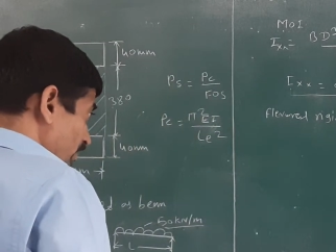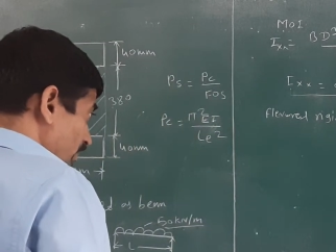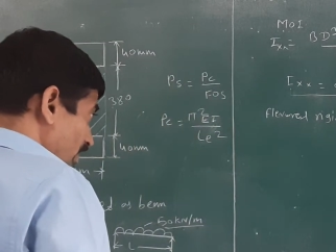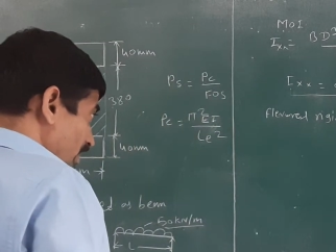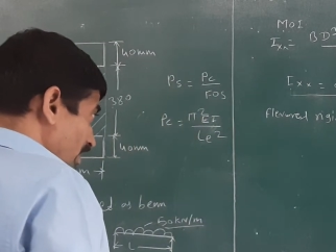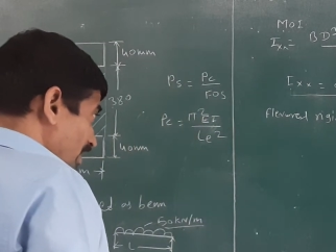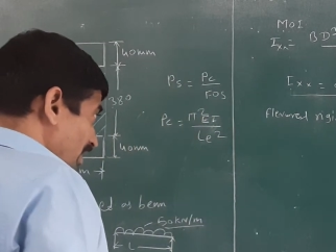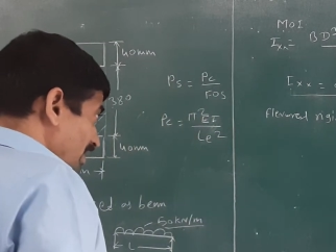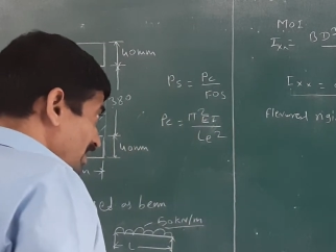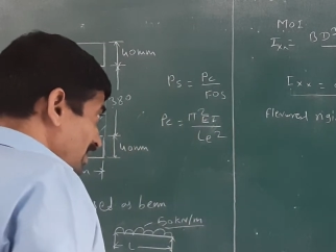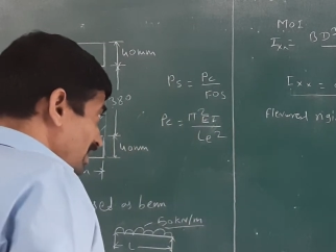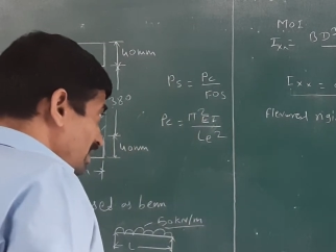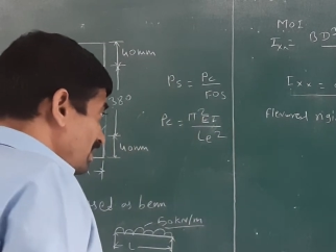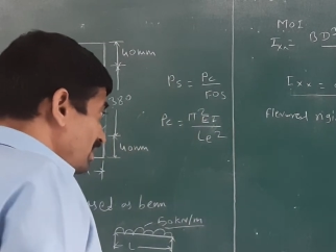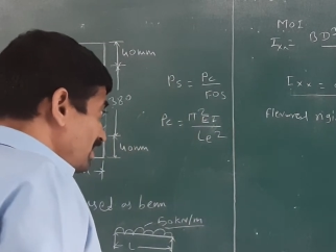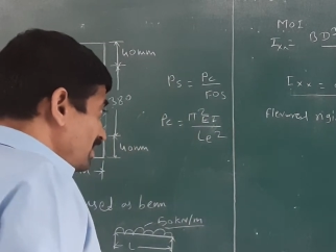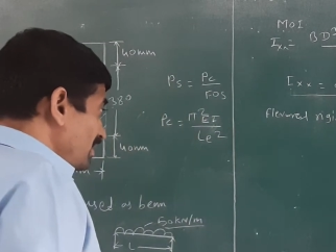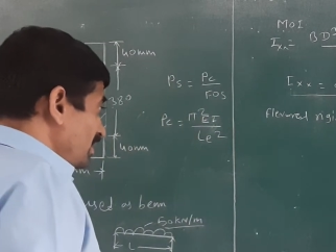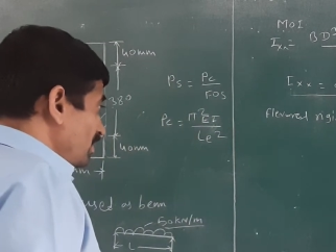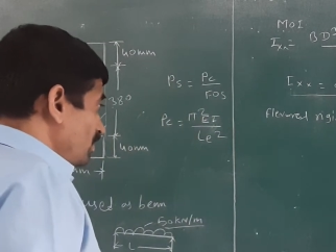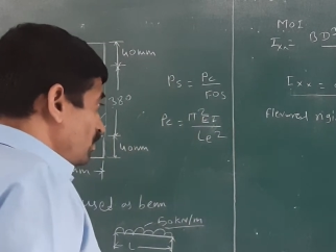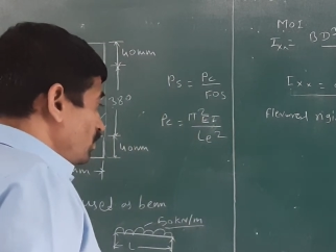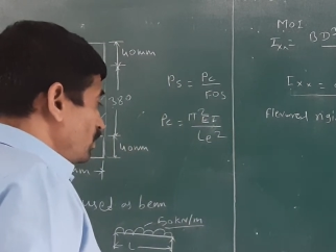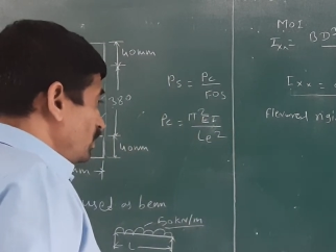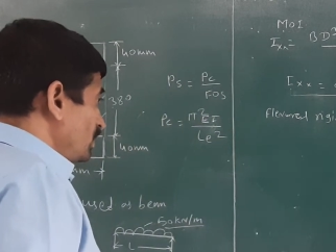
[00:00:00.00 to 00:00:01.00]

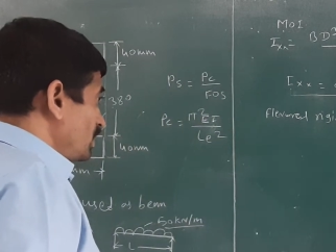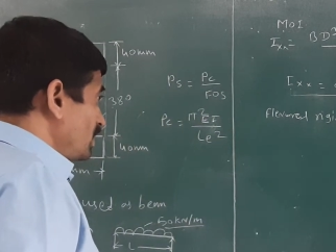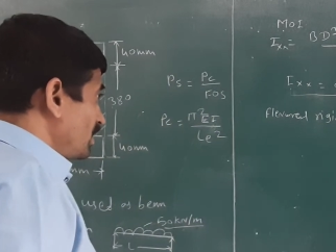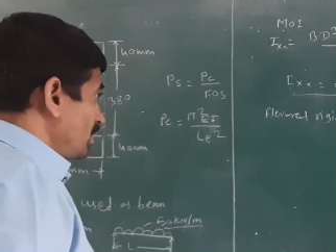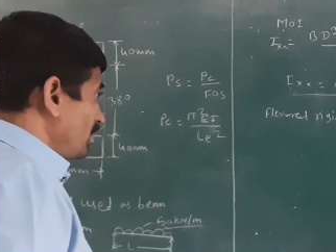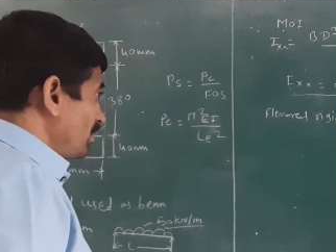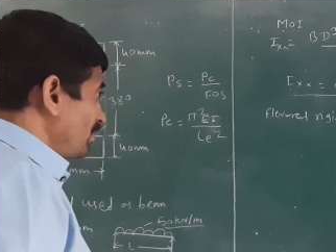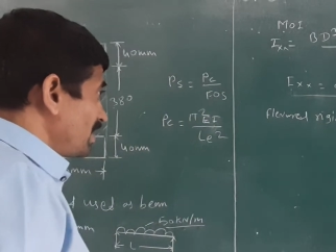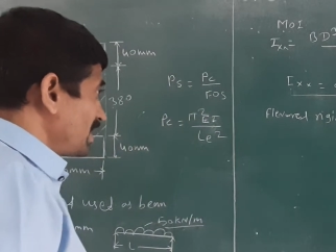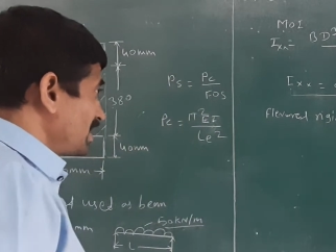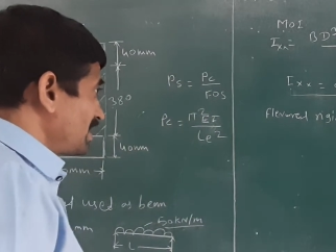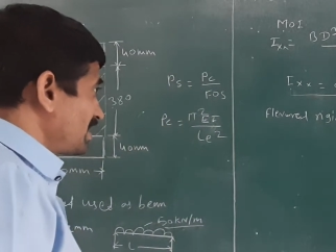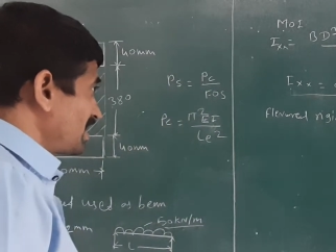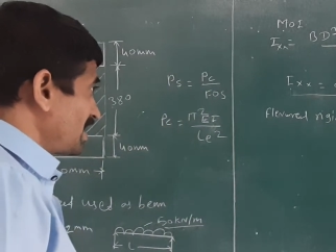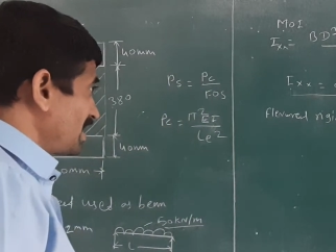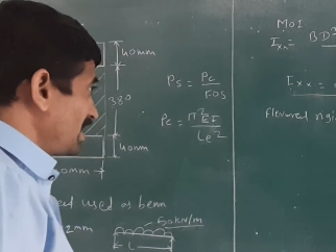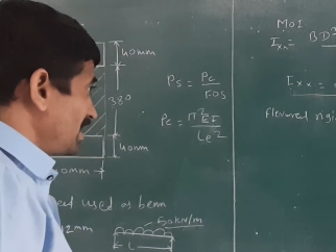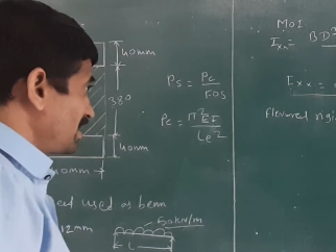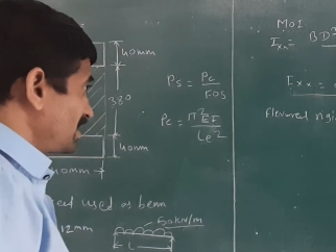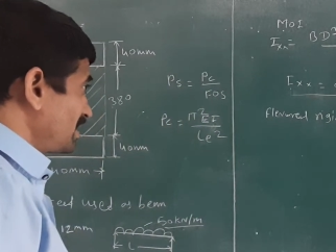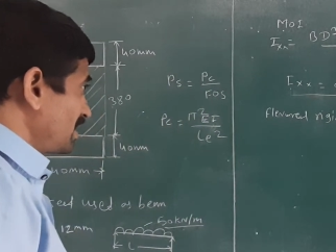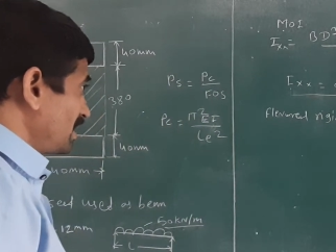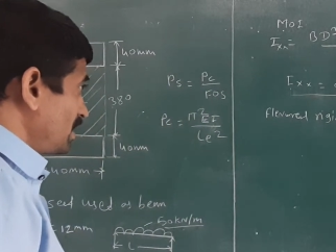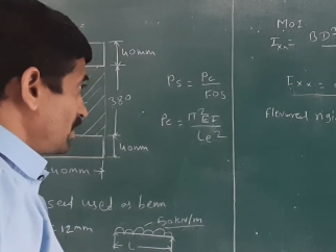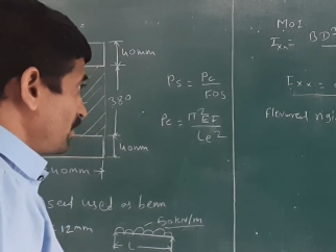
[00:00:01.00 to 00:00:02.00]
Again, unit number
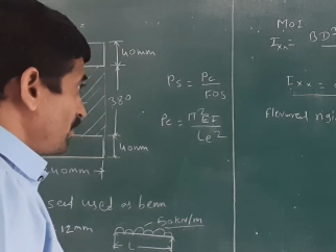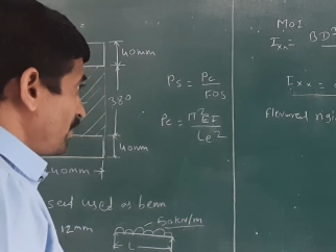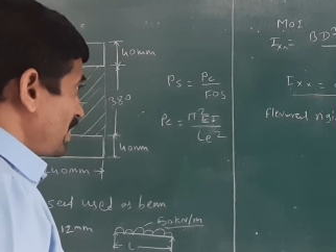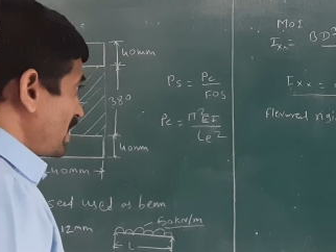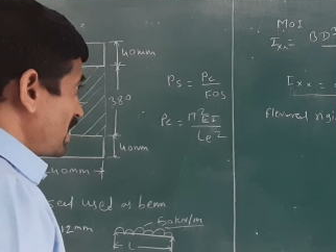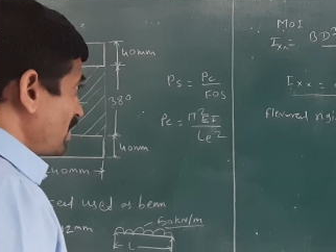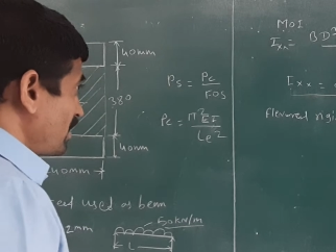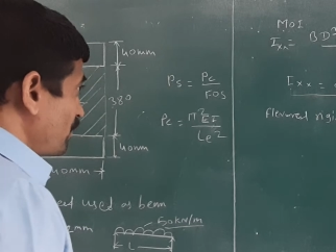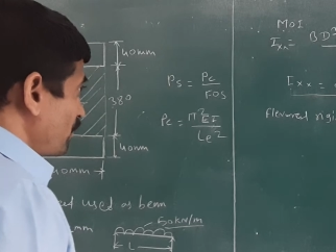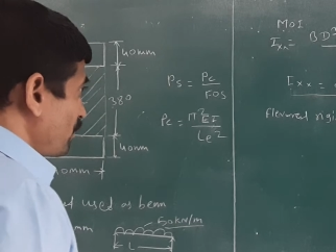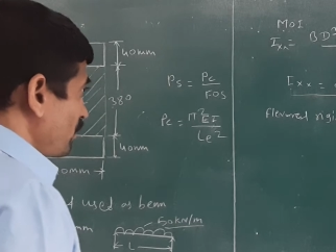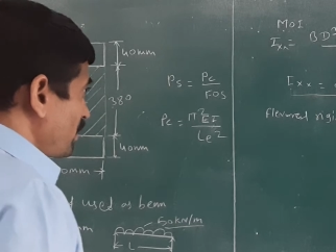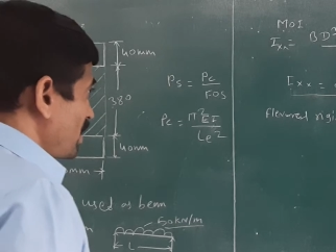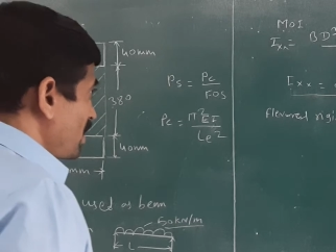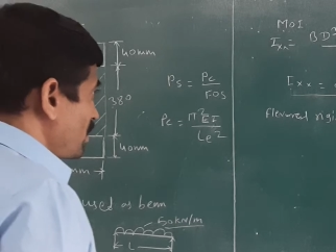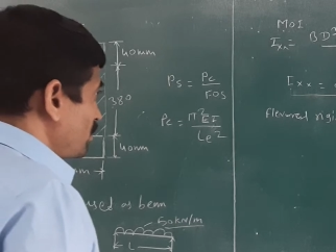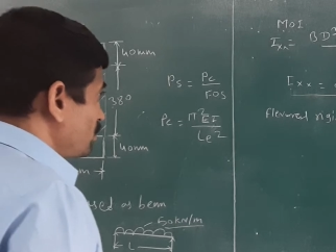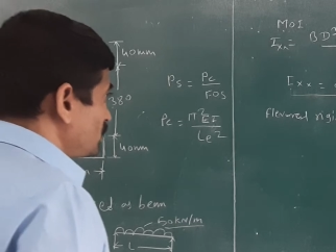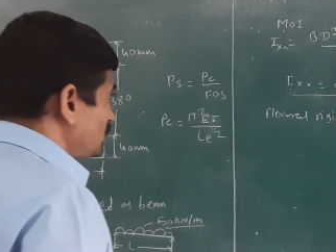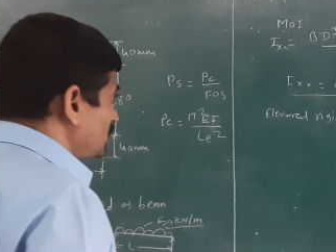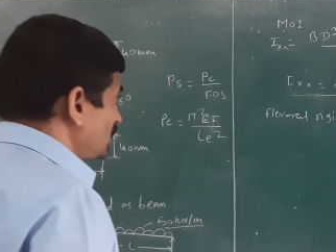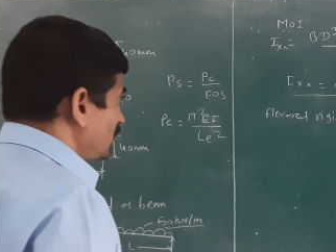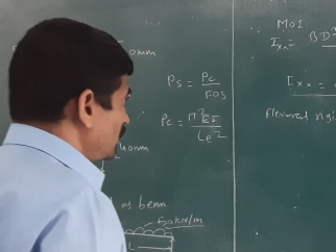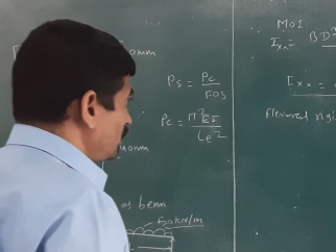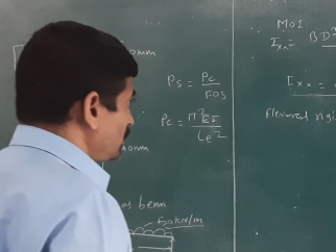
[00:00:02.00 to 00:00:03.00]
3, third part we
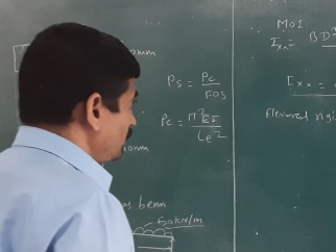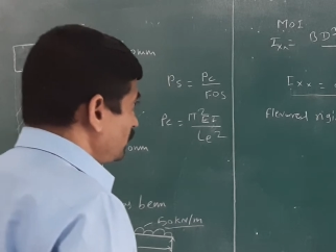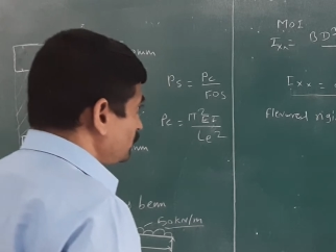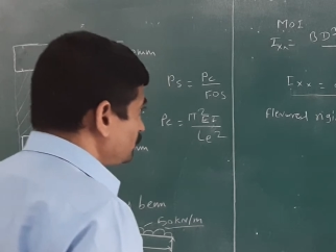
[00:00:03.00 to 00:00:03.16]
have seen